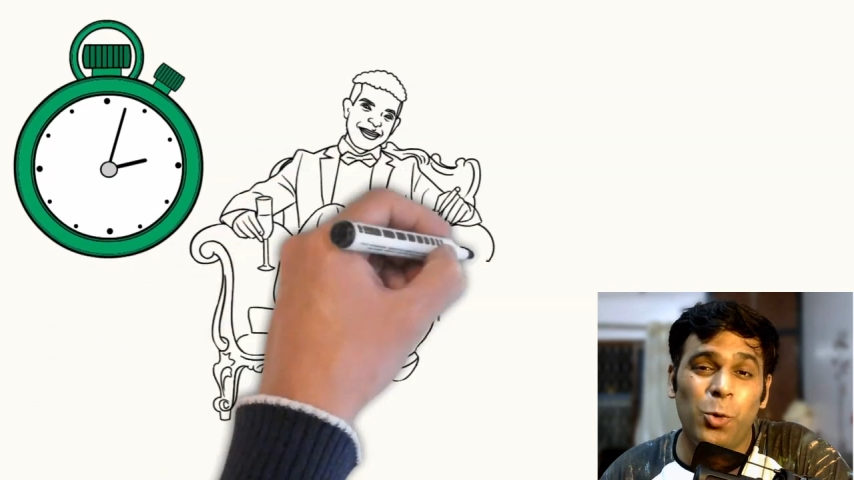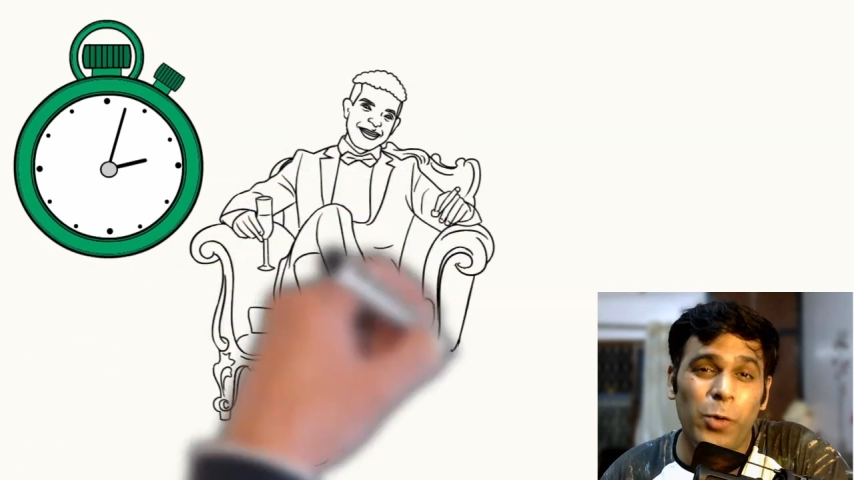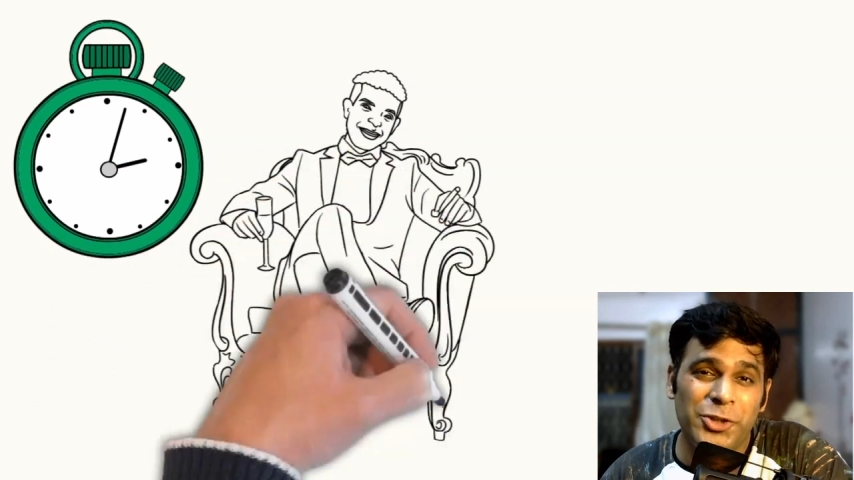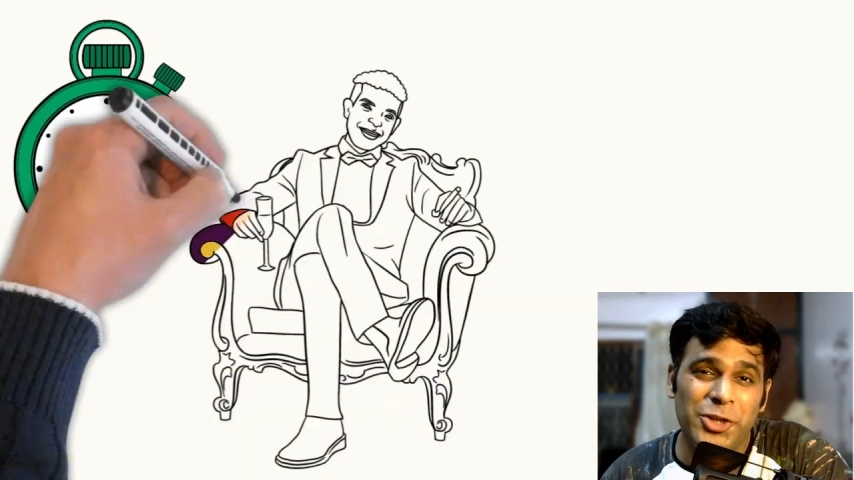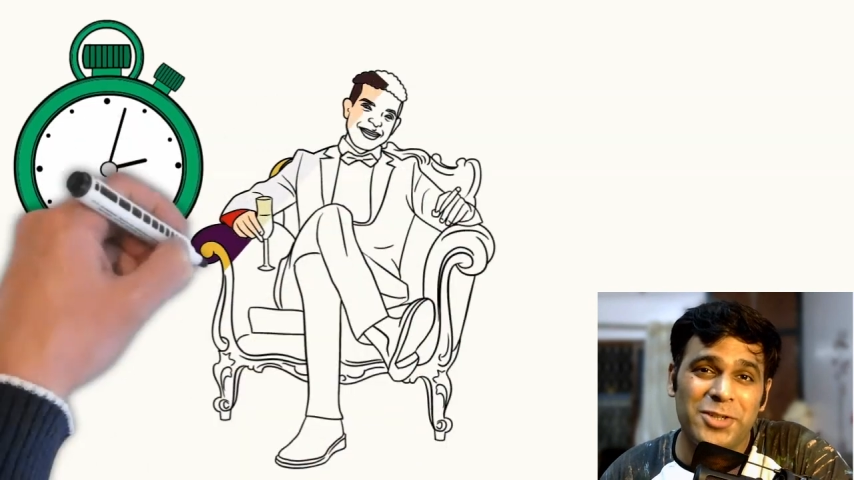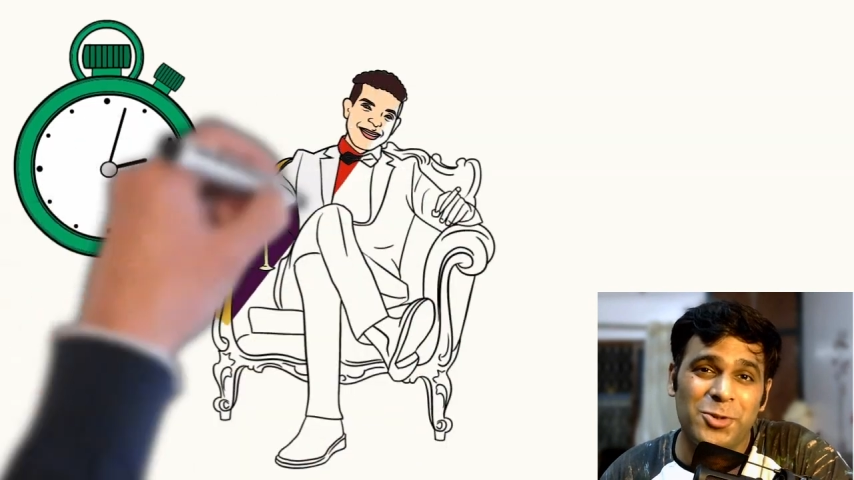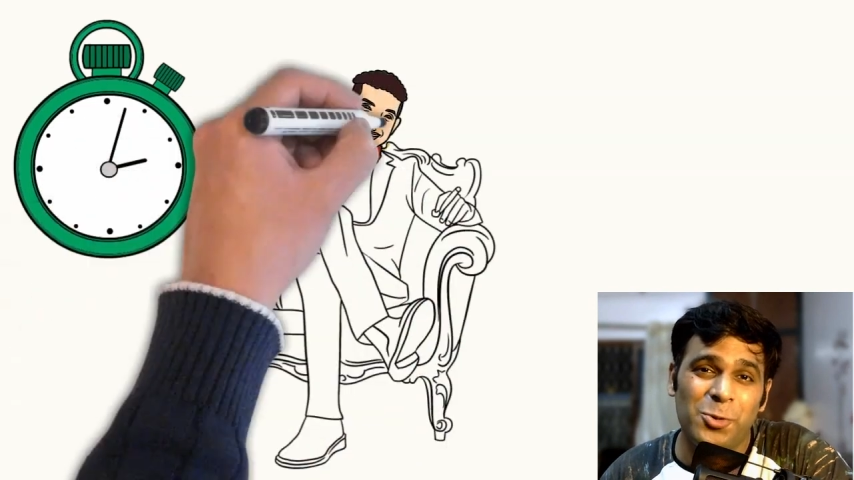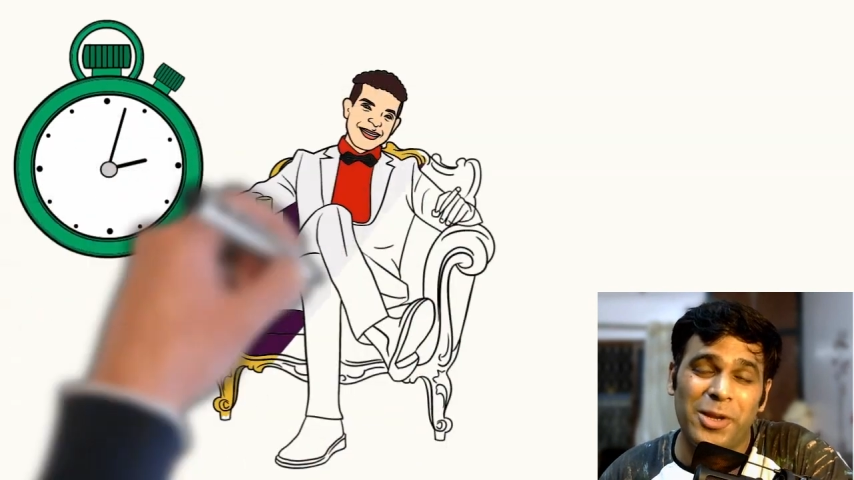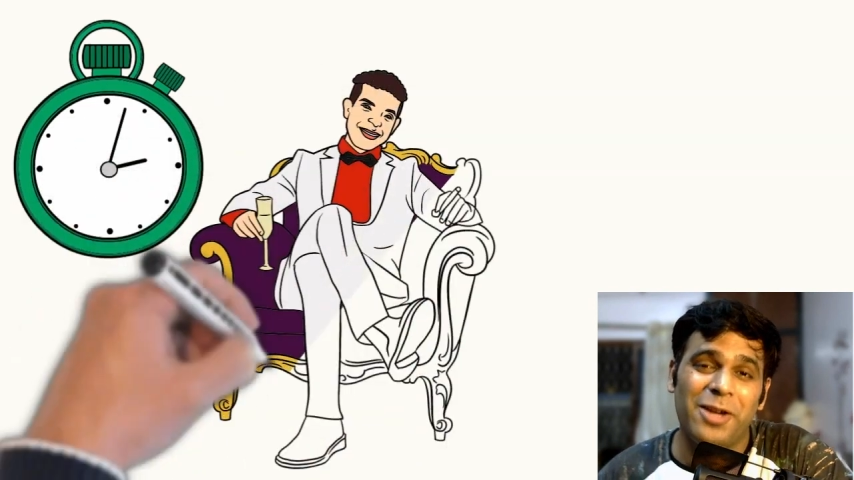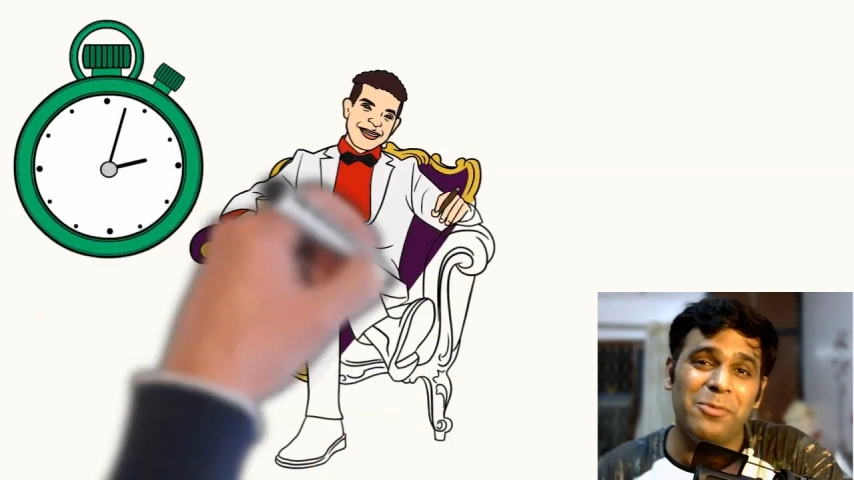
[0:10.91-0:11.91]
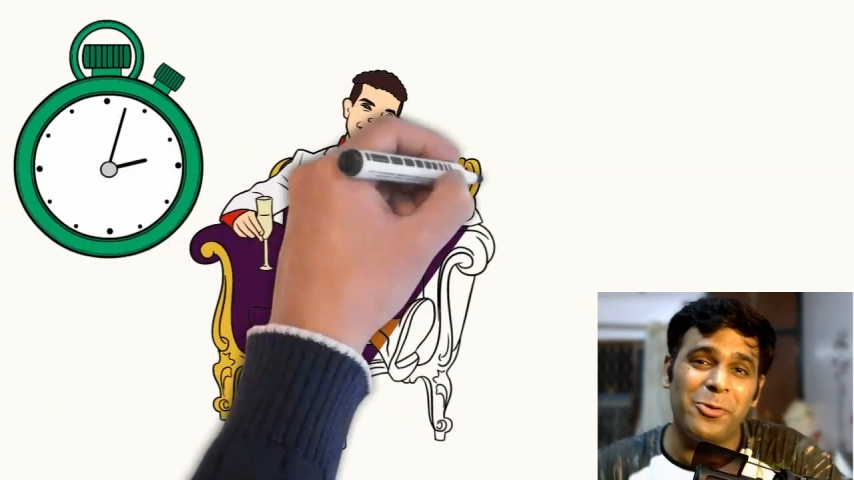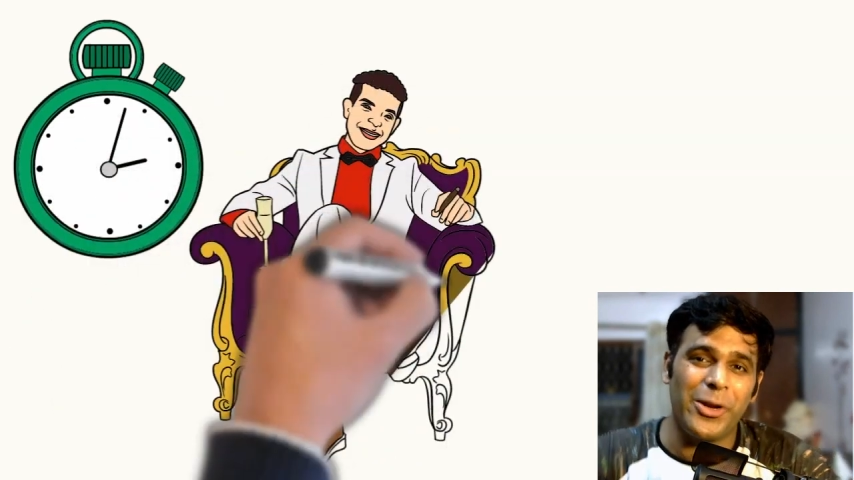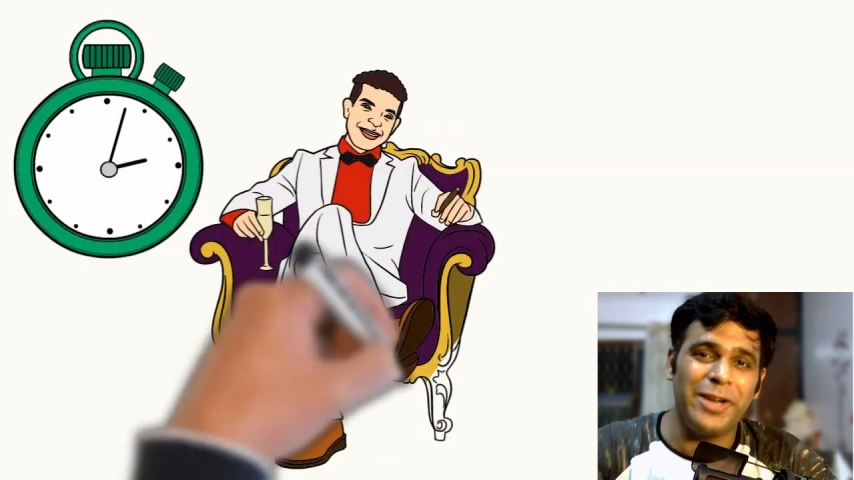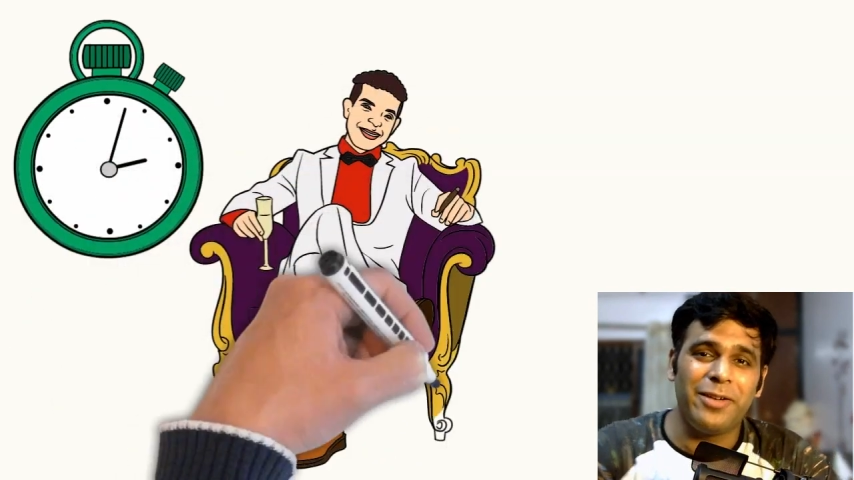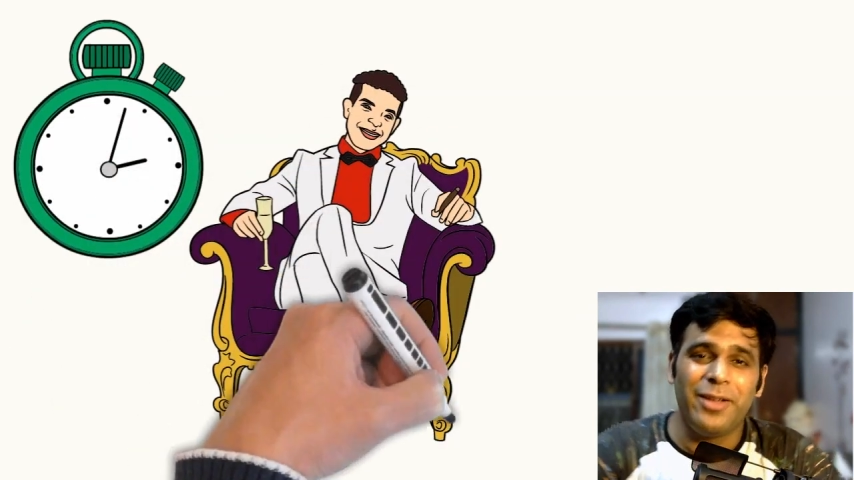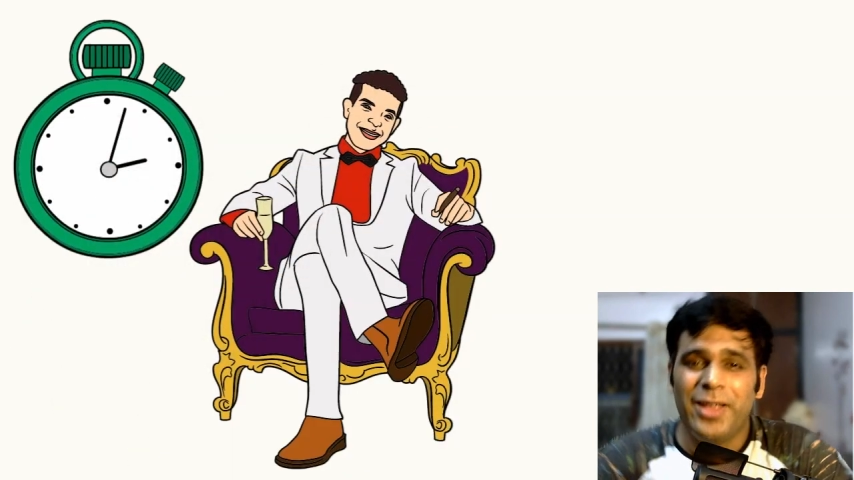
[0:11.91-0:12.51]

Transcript: who wishes to become great.